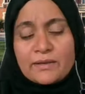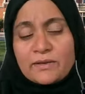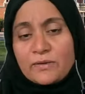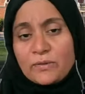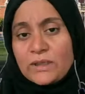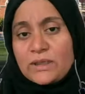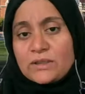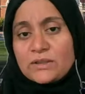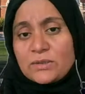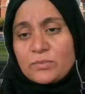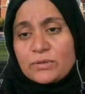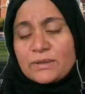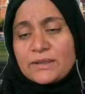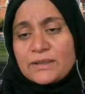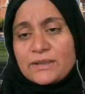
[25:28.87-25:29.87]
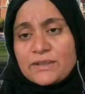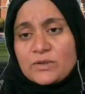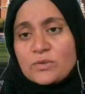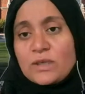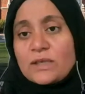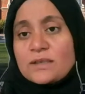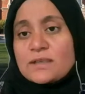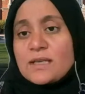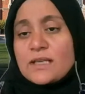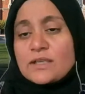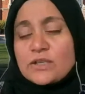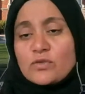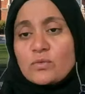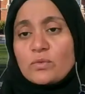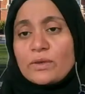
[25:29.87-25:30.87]
3 triple constraints are
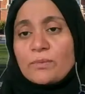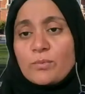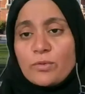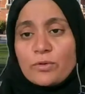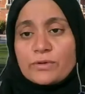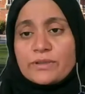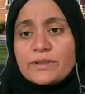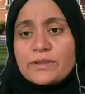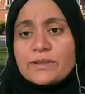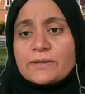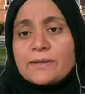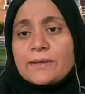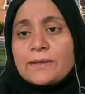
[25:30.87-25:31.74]
so important.